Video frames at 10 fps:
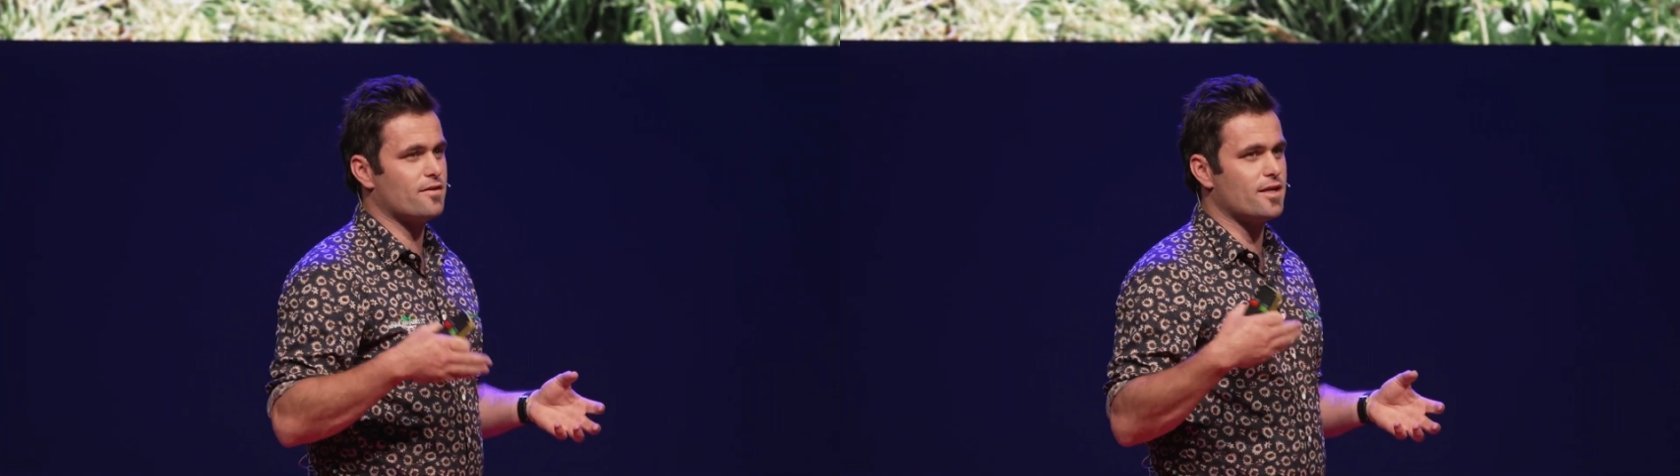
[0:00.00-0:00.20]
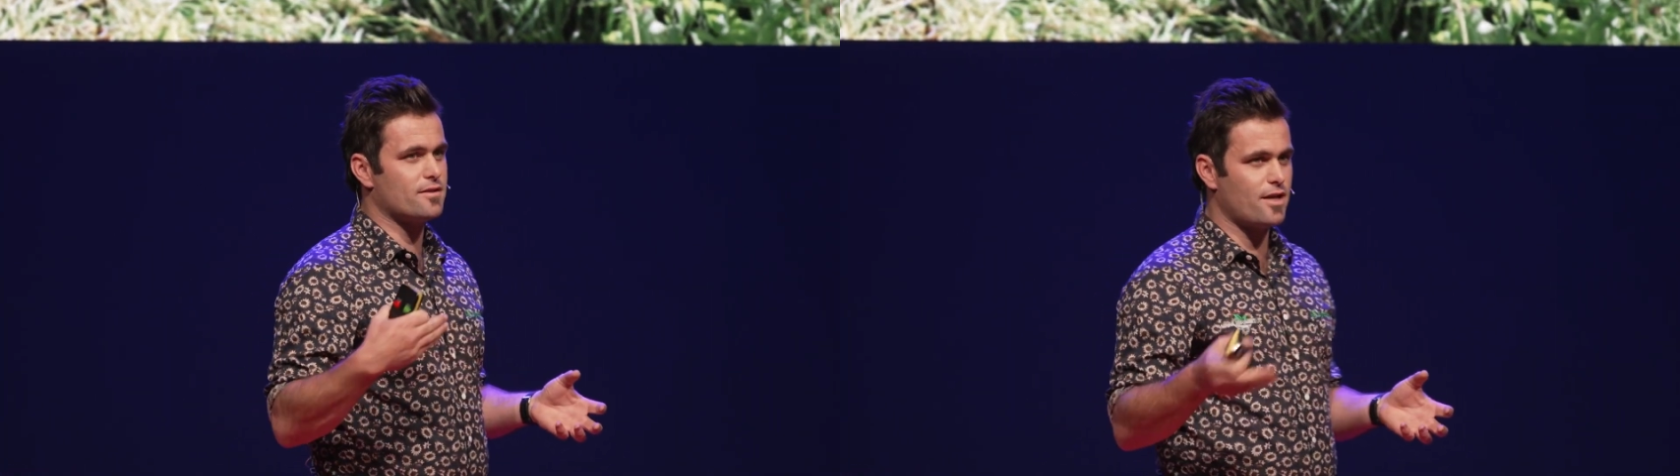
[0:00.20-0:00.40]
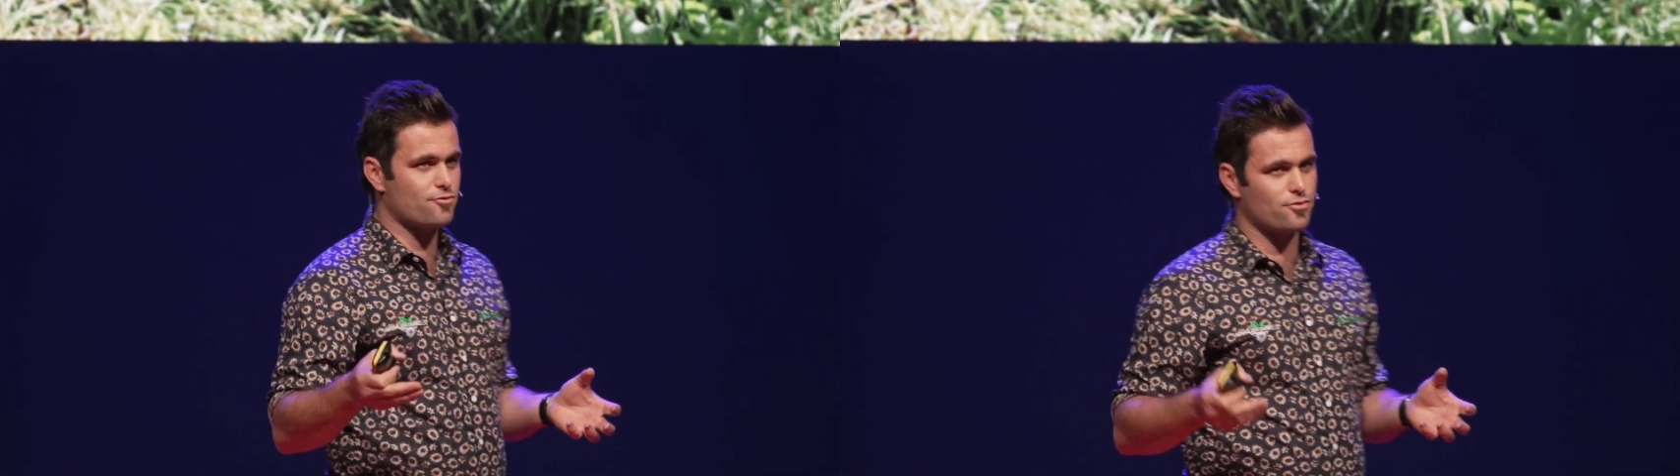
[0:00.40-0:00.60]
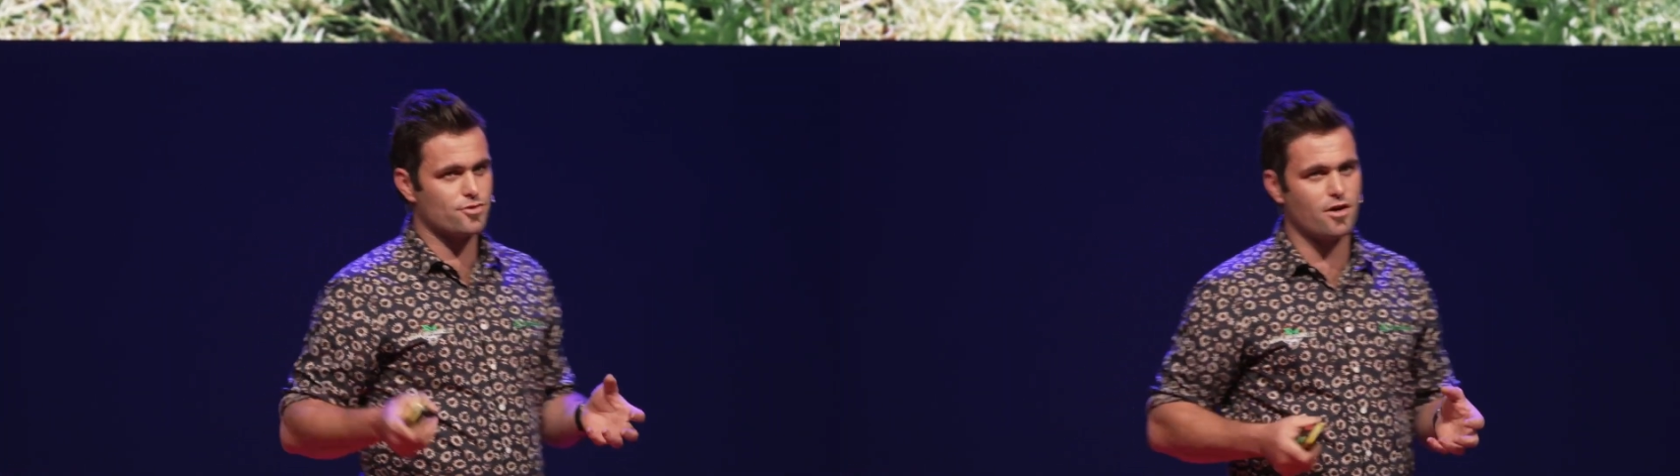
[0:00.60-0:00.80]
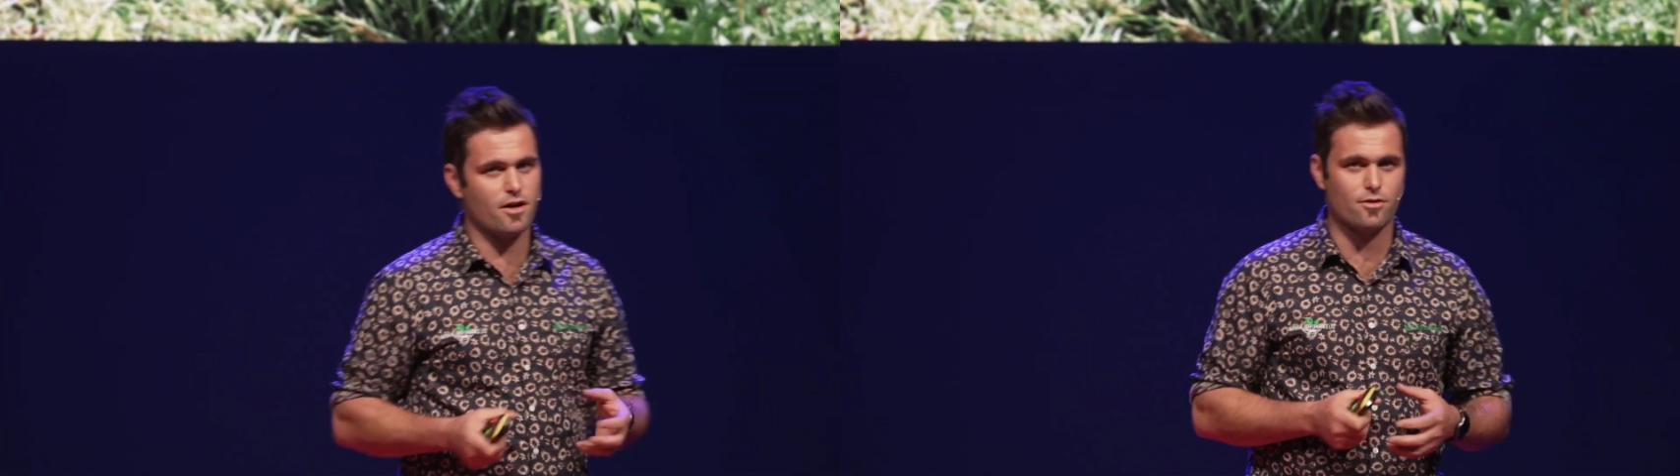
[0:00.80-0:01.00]
these natural
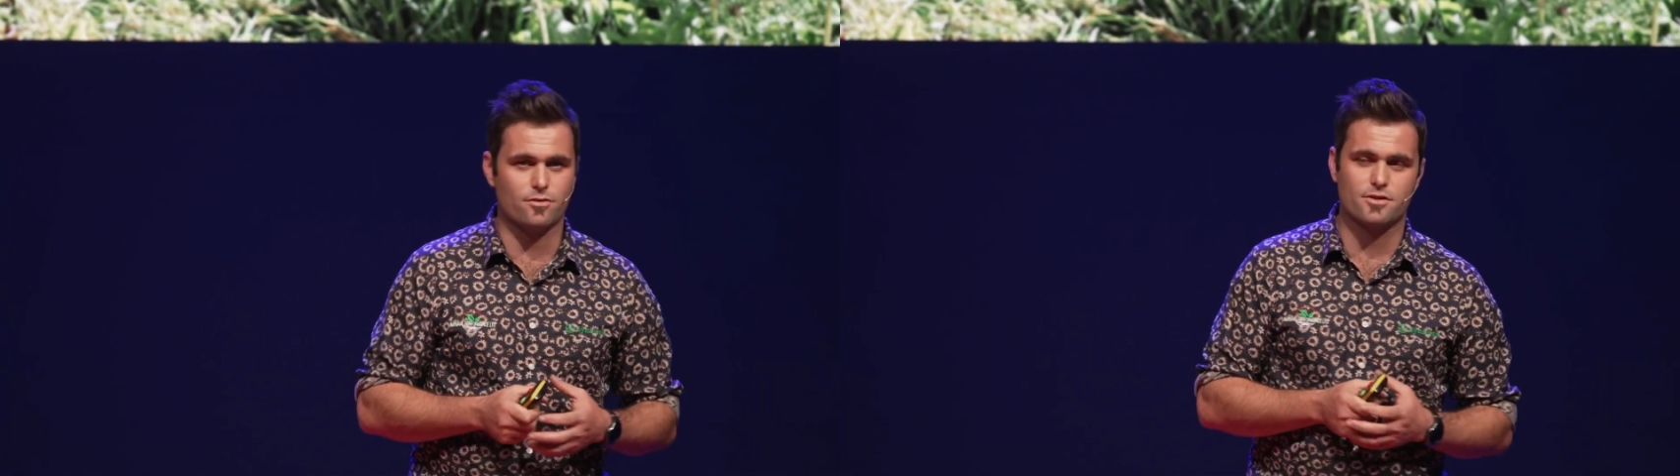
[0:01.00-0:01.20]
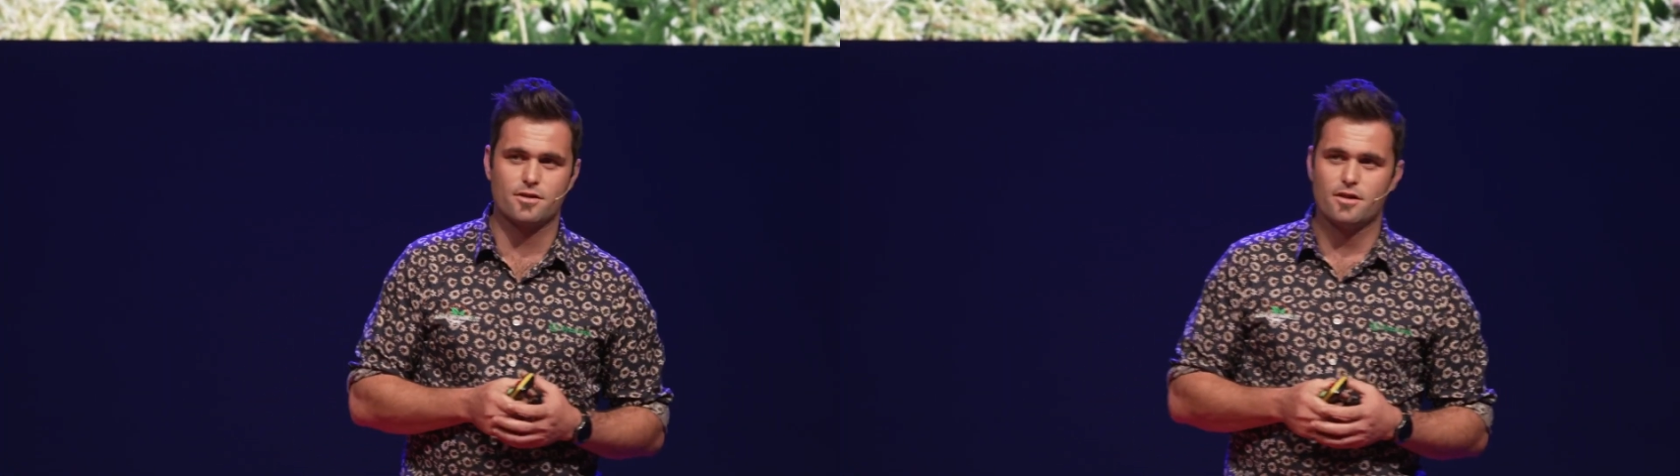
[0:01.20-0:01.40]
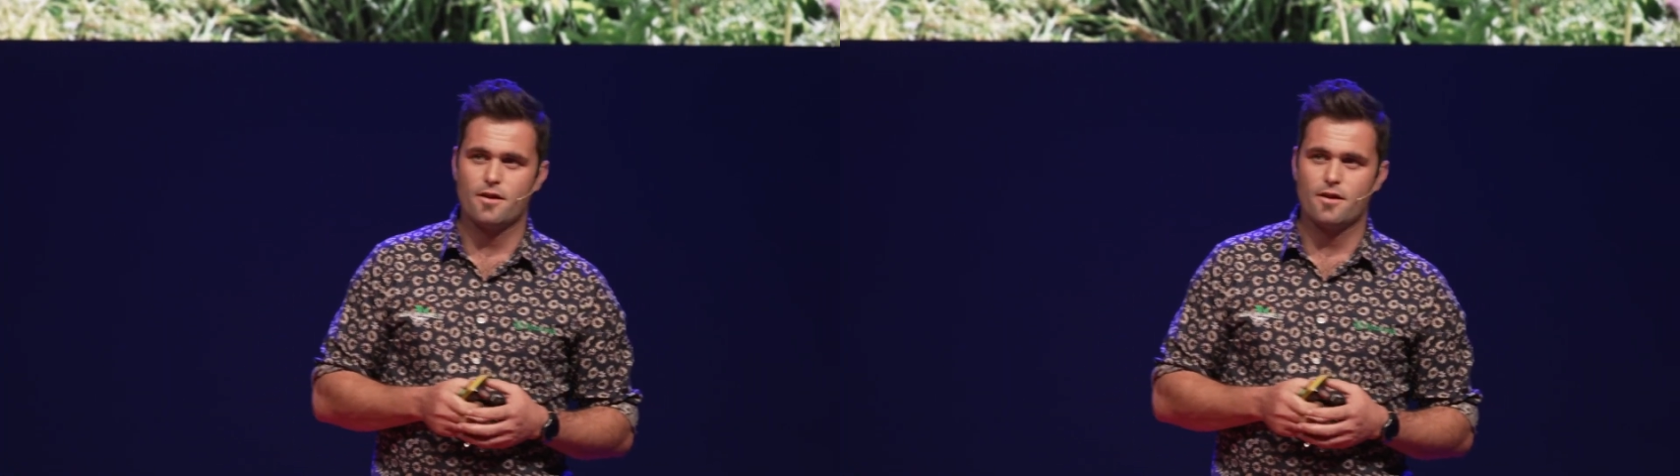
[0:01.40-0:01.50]
cycles,